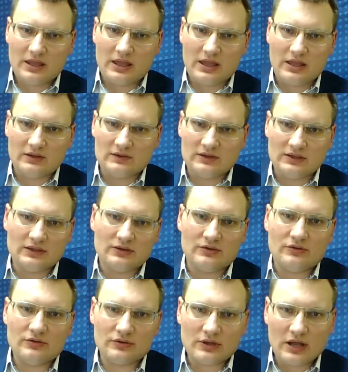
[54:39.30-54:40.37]
and taking
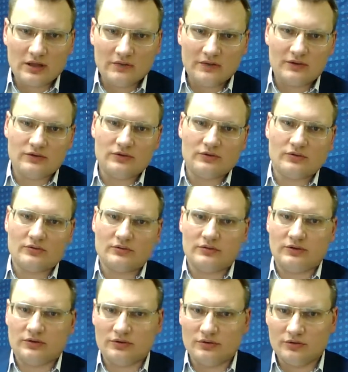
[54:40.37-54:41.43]
into account that
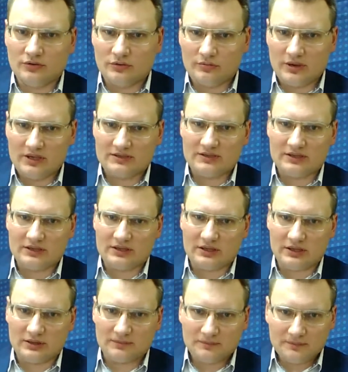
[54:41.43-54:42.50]
you
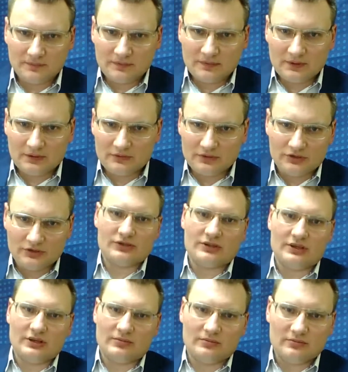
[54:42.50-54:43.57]
basically
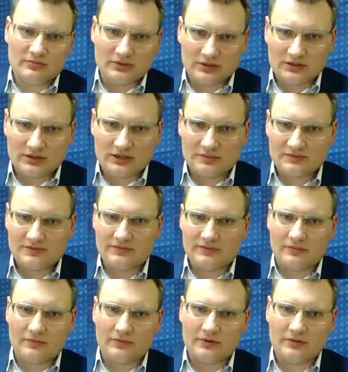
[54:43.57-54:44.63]
originally comes
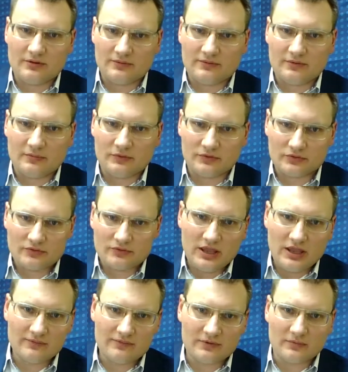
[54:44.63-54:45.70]
from
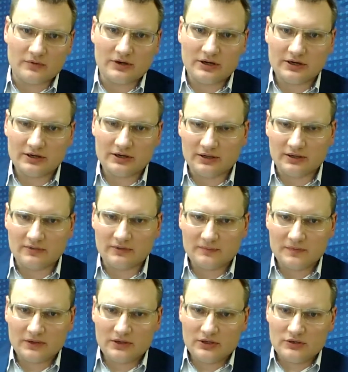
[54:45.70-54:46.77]
Ukraine, from Kharkiv.
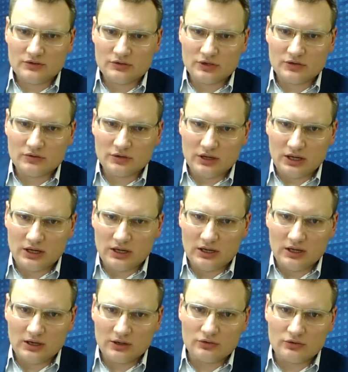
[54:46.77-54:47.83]
So
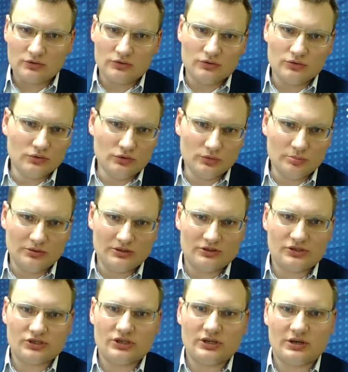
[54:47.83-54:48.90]

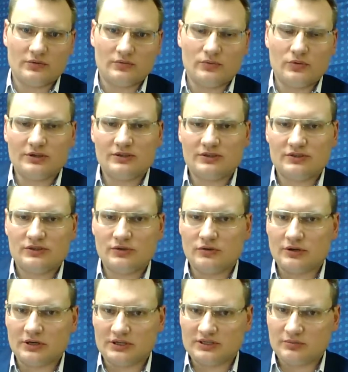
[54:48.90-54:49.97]
could you please share what
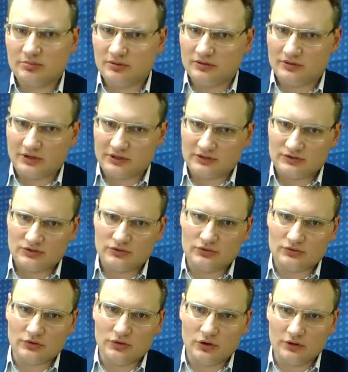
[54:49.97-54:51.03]
is your
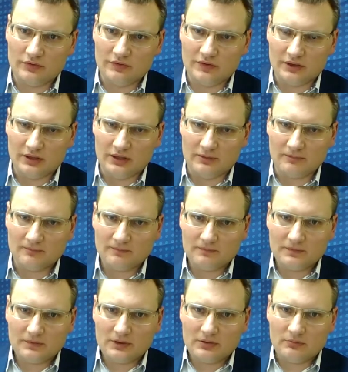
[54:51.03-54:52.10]
experience to learn the
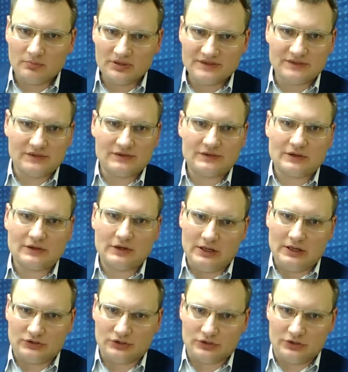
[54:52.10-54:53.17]
business
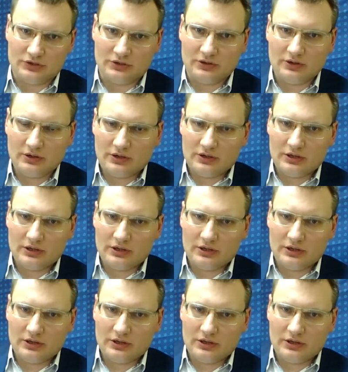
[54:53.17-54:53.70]
culture,